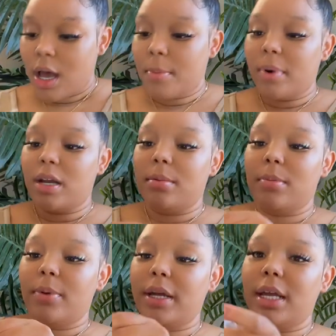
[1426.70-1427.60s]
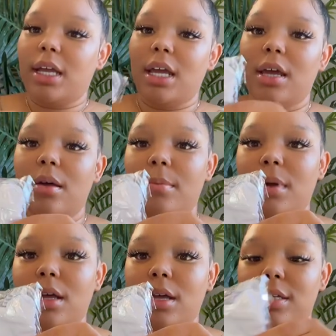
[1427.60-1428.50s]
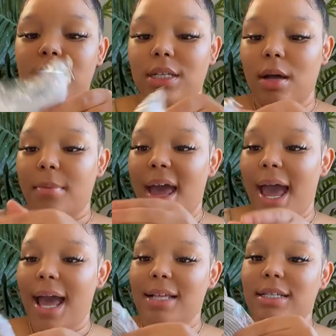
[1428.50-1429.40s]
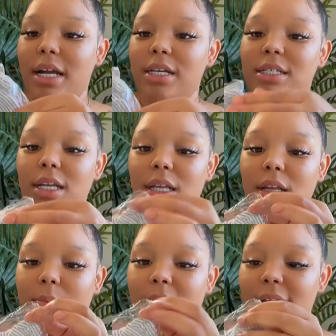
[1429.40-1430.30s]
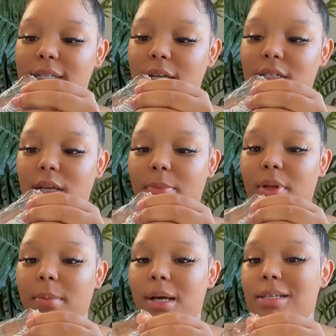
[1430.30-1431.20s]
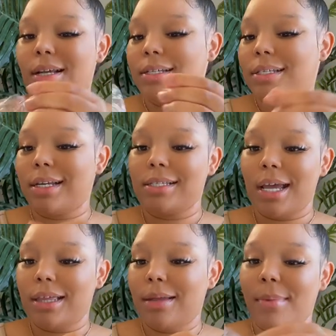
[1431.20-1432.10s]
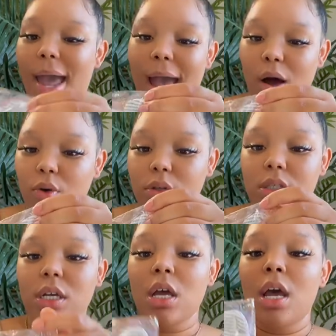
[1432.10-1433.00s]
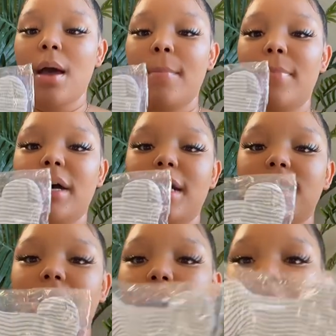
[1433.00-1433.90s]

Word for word: I'm going to be bringing him some hats. They're still in the plastic simply because I just didn't take them out, but